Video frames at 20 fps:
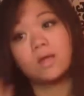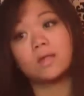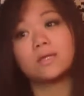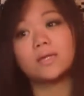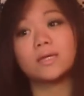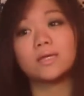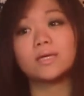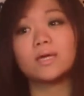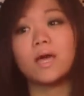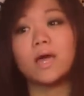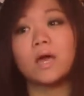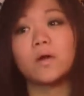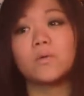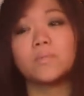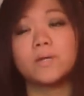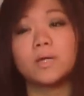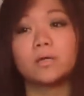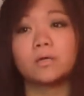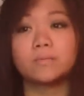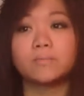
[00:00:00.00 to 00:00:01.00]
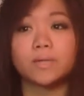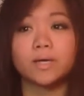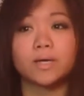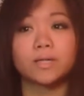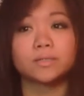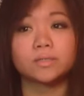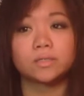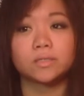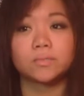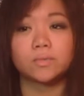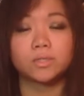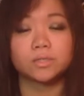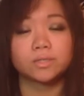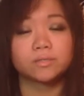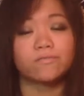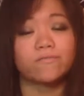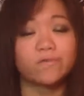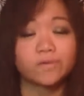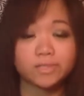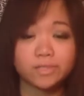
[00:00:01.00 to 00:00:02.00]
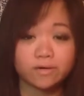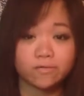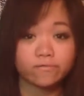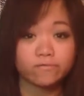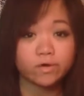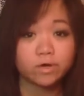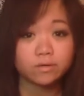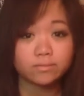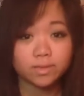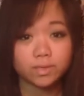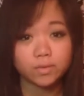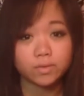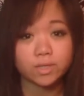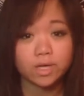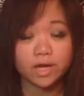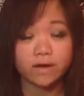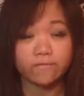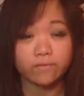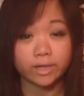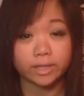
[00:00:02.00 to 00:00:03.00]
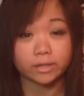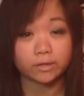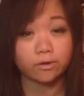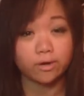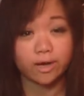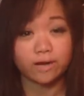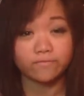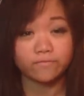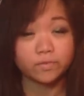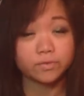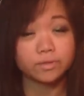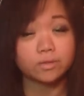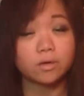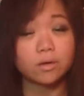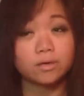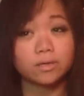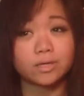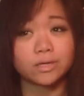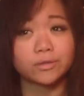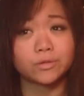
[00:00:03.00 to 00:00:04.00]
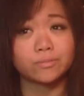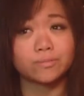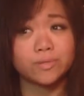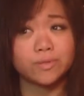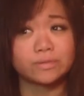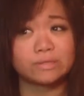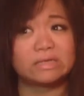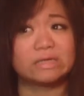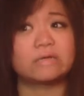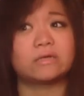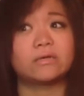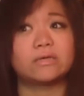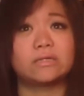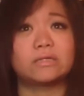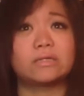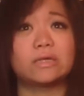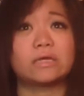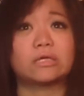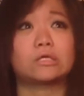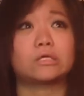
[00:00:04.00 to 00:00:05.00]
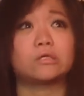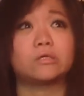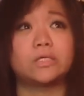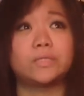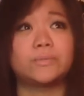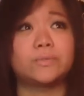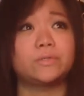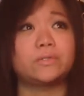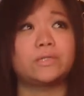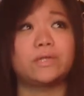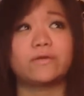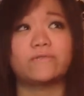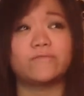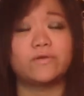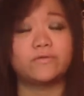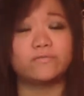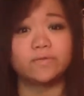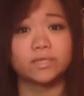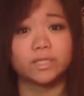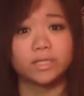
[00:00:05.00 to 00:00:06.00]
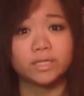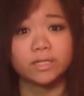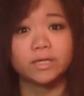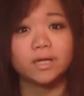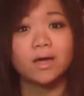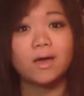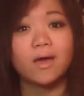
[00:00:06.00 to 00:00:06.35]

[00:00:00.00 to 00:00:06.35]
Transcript: Like, I would be on a bus and the person sitting in front of me would have like their headphones on and their music is like turned up to like 50.